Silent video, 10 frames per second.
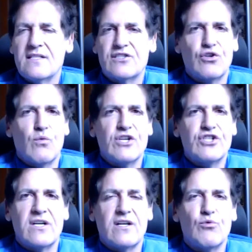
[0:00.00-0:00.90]

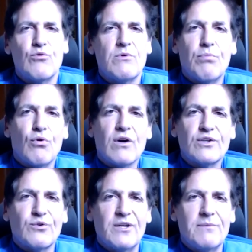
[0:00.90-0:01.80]
tuition and room and board
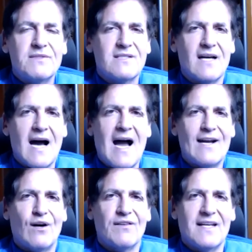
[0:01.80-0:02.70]
creep to hide
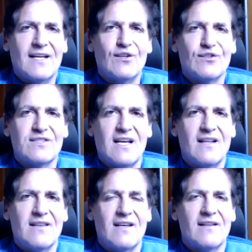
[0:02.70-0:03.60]
all the ills
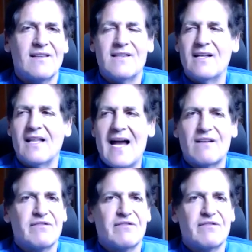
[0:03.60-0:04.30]
and the lack of